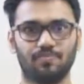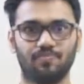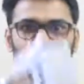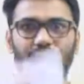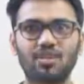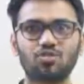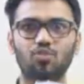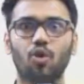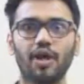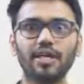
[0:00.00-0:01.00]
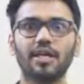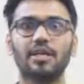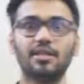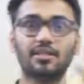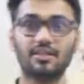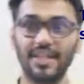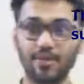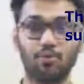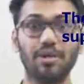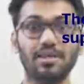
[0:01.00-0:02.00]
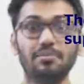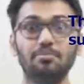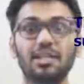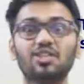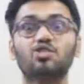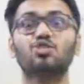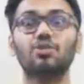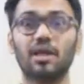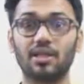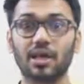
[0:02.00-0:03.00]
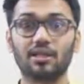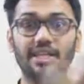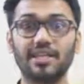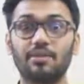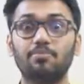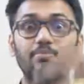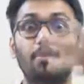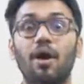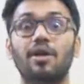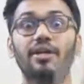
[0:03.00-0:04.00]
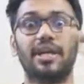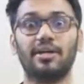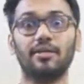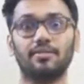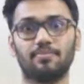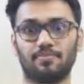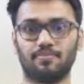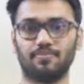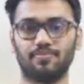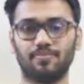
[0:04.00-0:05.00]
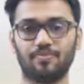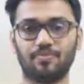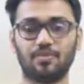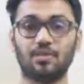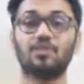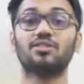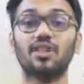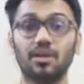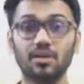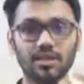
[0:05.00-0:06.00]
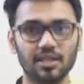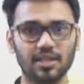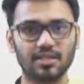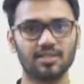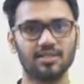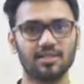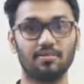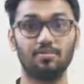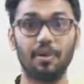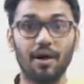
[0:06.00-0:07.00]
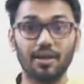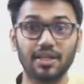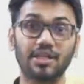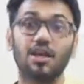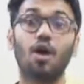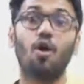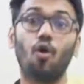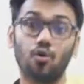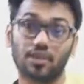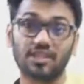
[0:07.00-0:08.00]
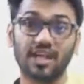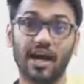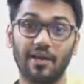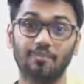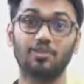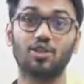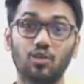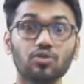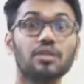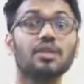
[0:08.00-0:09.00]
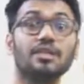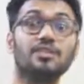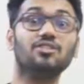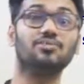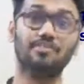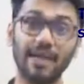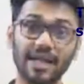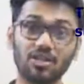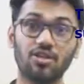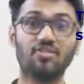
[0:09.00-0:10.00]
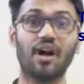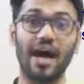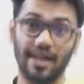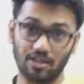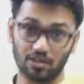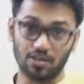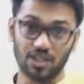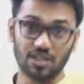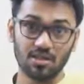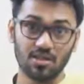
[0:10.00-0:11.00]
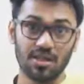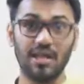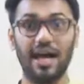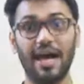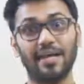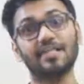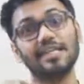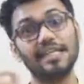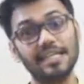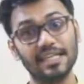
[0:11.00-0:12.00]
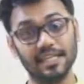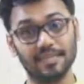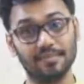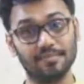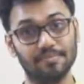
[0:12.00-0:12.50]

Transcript: That's why when they mix together, they keep burning. The sun is burning all the time because it is made of hydrogen and helium.